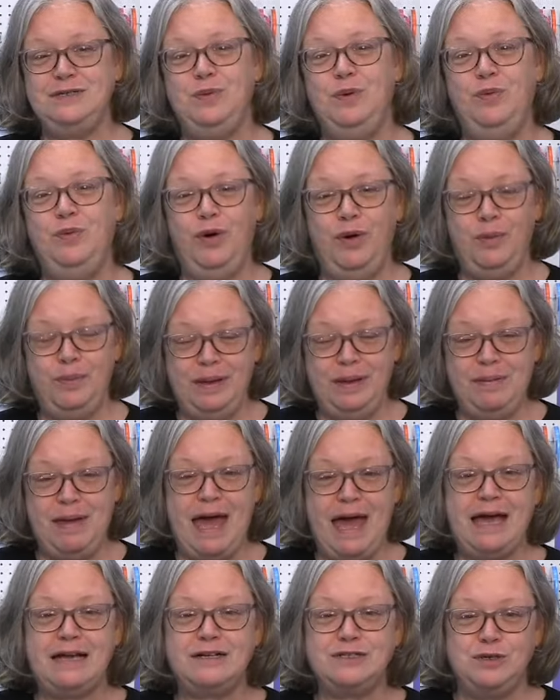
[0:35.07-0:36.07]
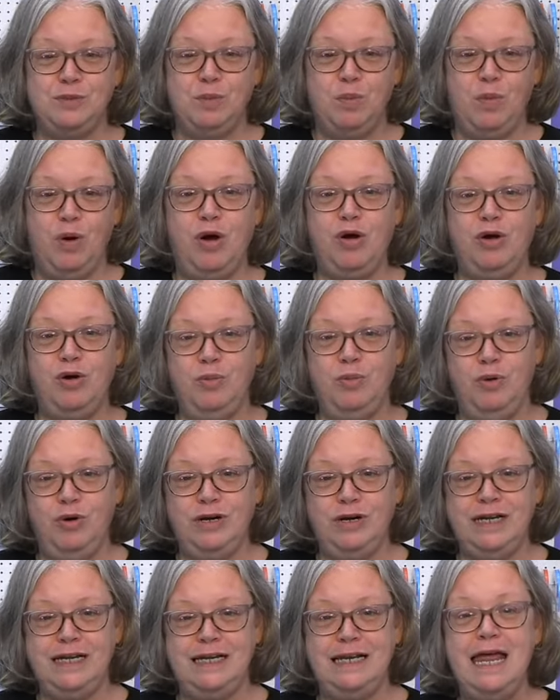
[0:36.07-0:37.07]
We will be back tomorrow
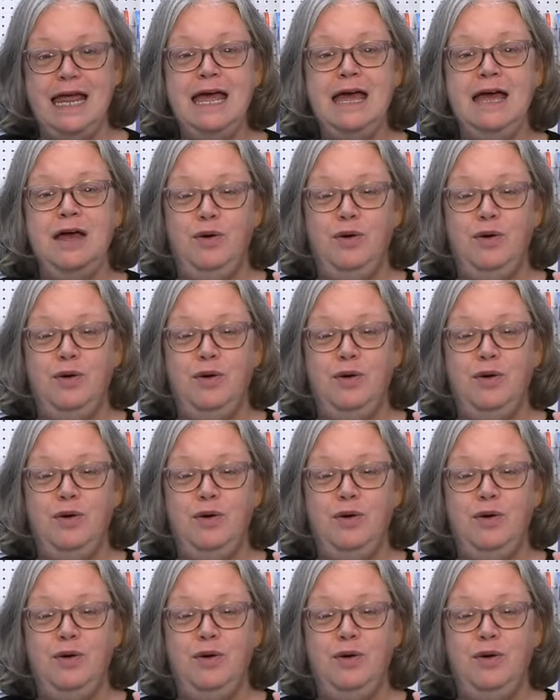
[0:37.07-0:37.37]
morning,